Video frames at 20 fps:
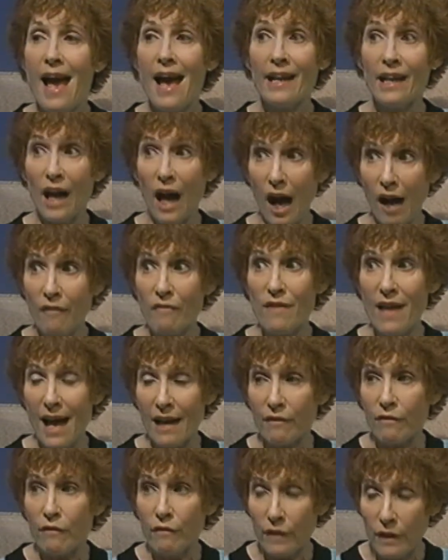And of
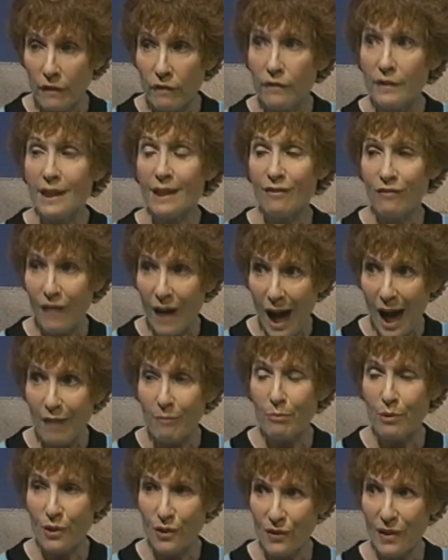that
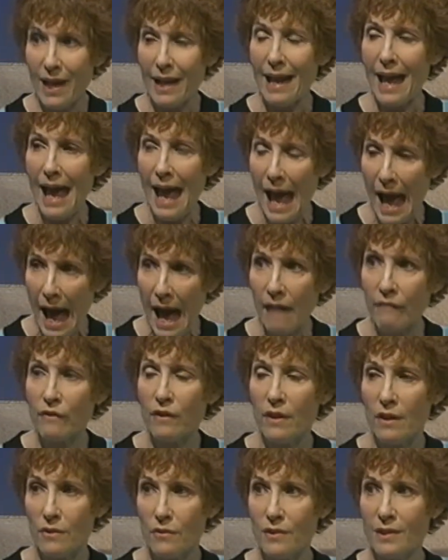55%,
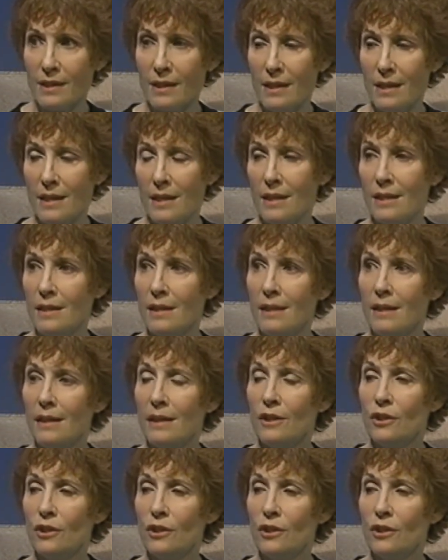half of those teen